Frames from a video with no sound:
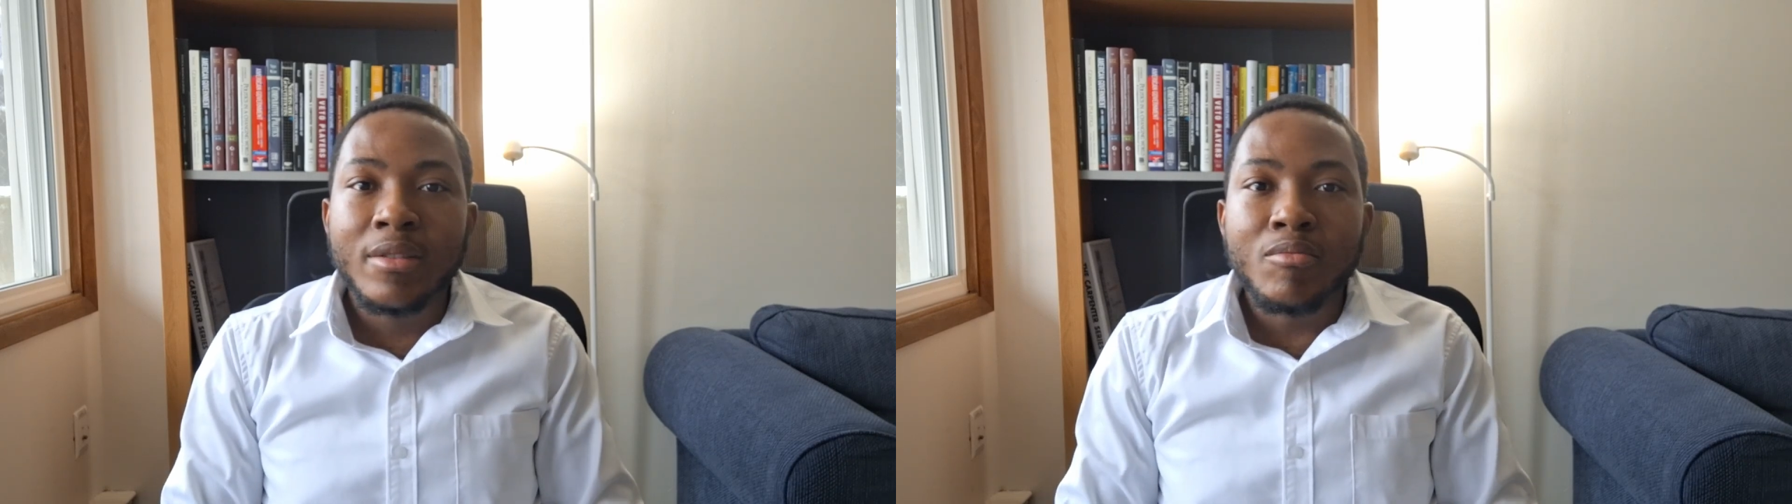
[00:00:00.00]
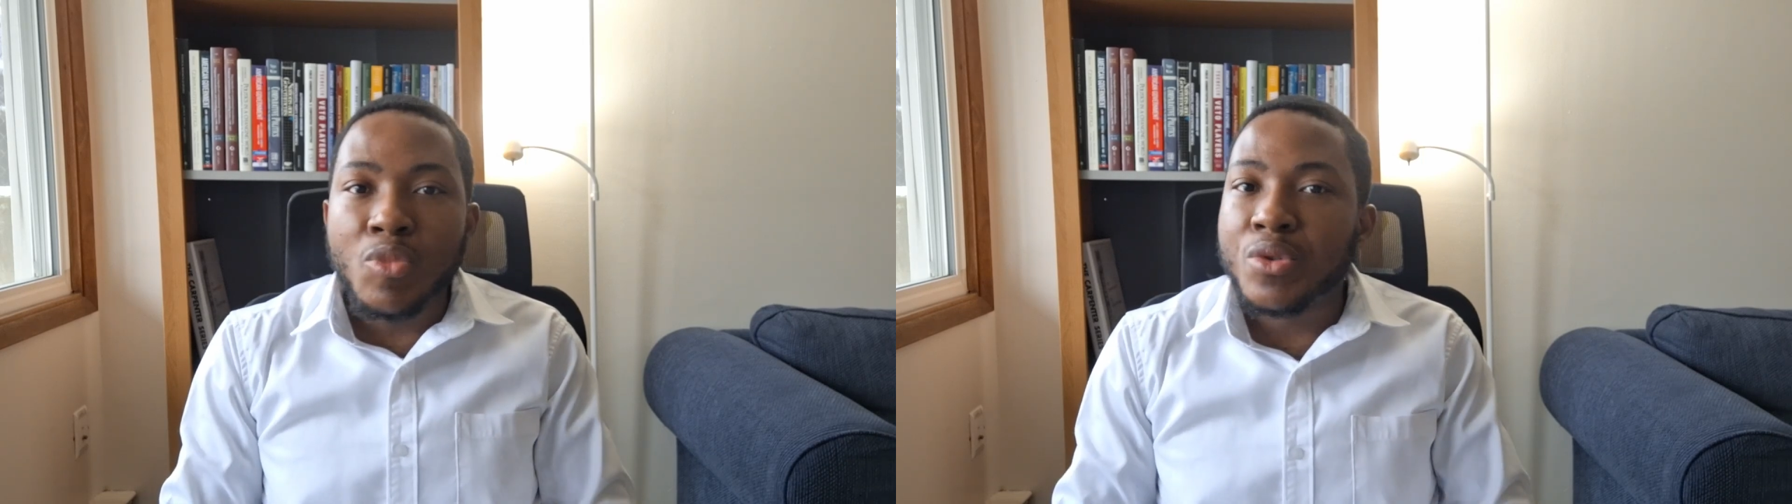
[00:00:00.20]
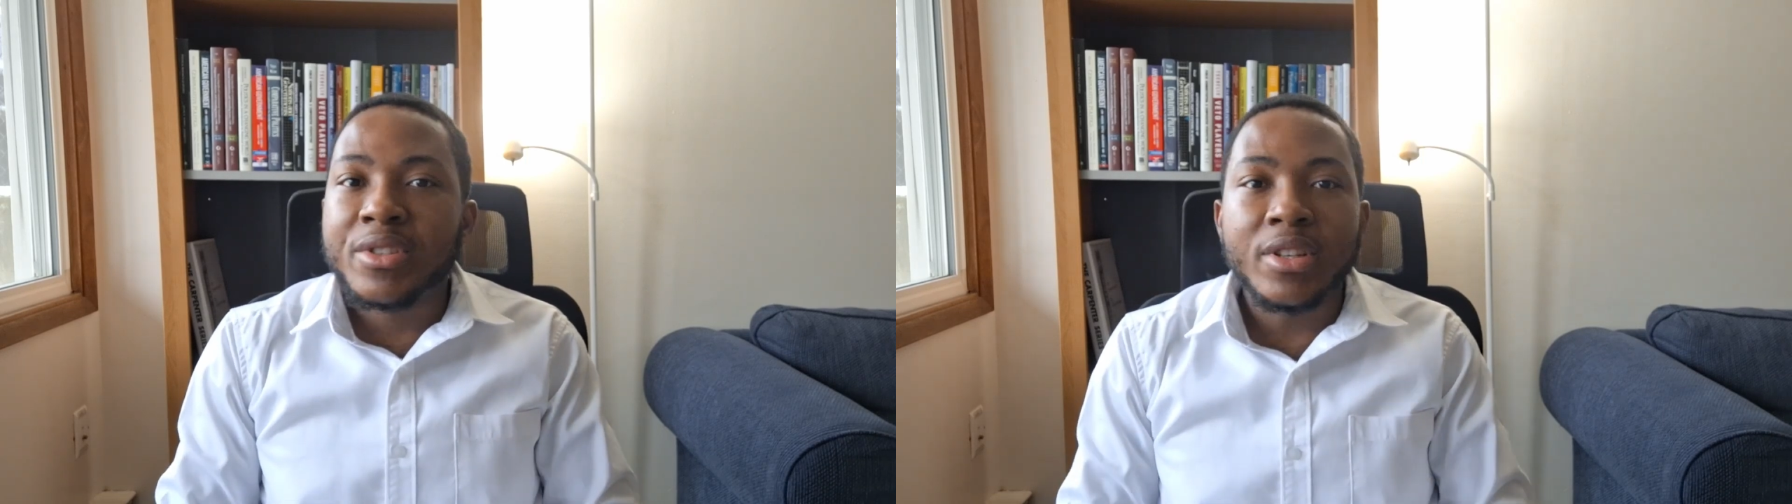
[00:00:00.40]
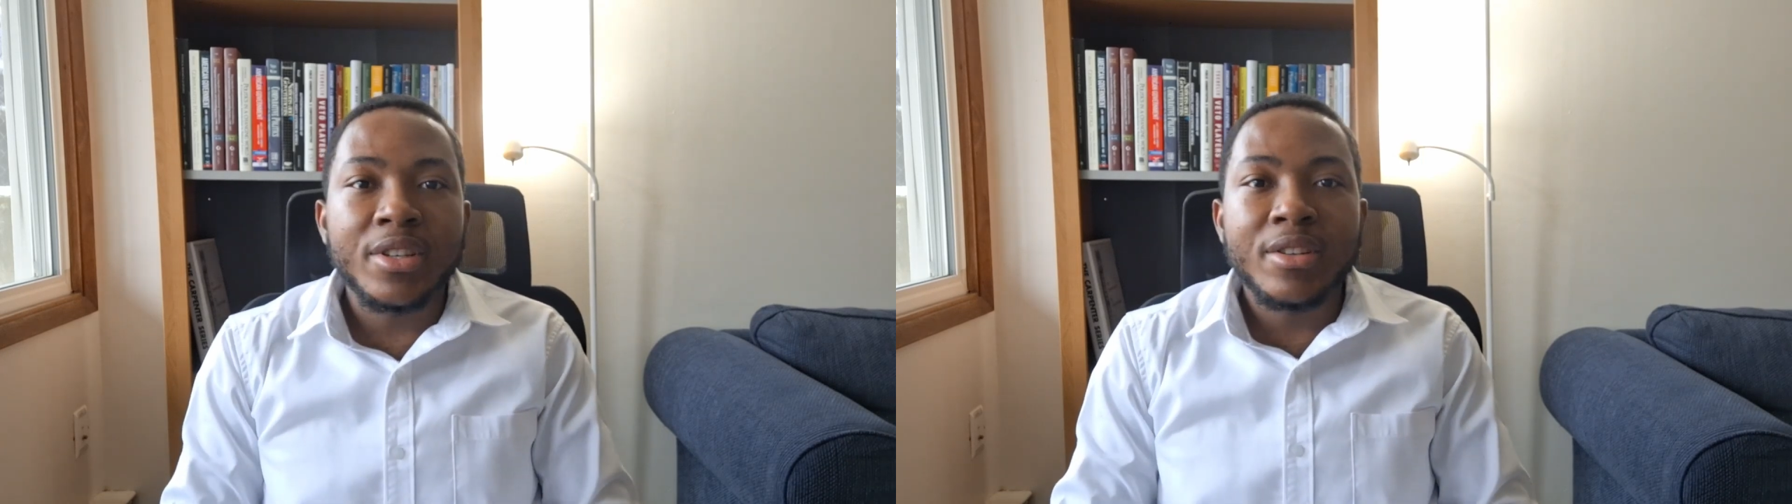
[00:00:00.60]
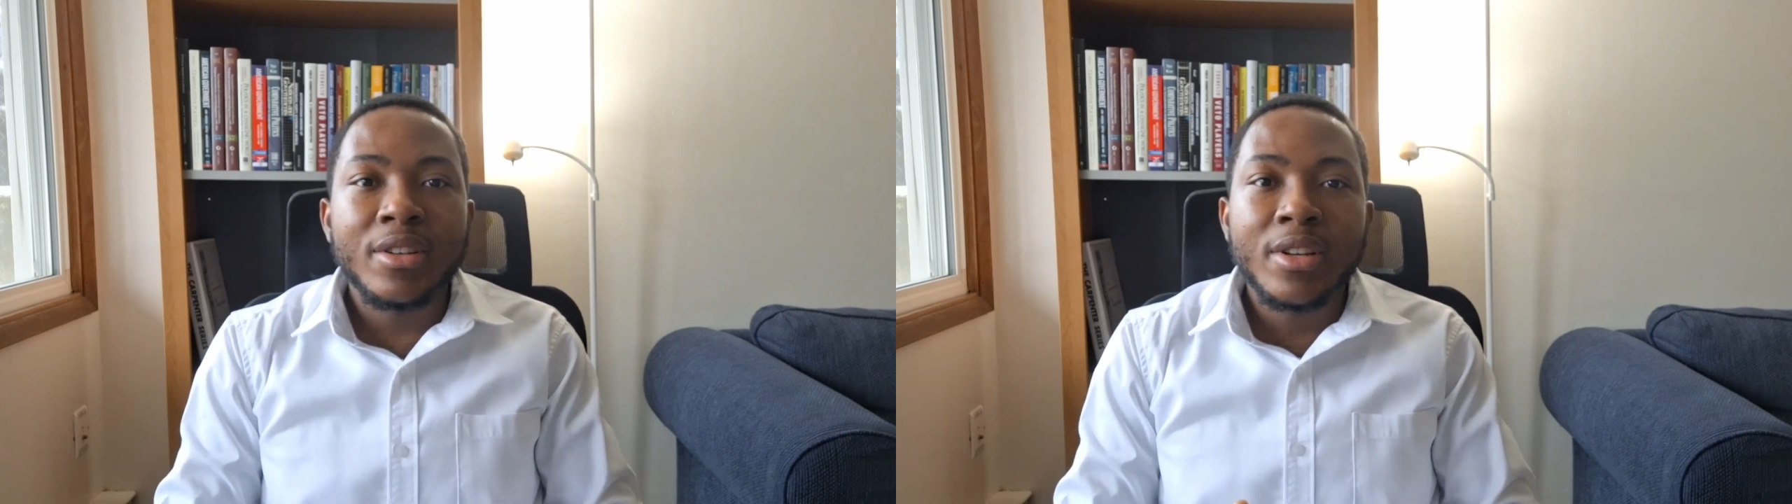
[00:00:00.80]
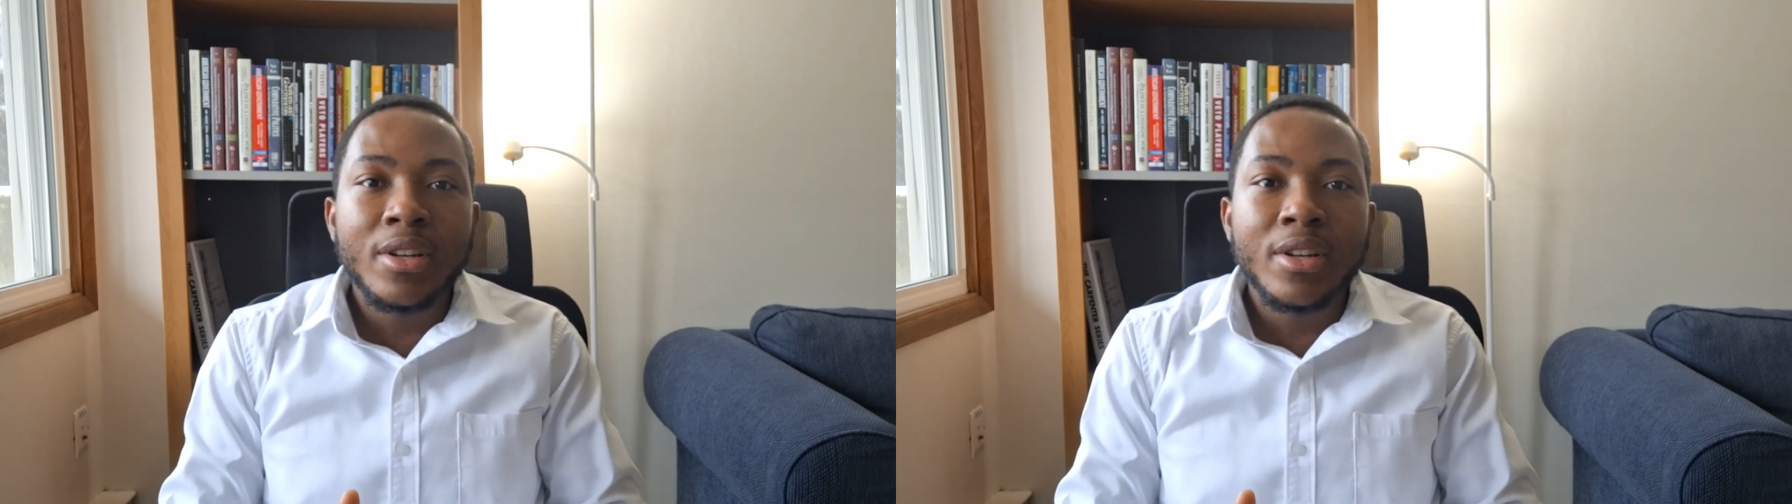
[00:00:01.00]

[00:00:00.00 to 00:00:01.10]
mostly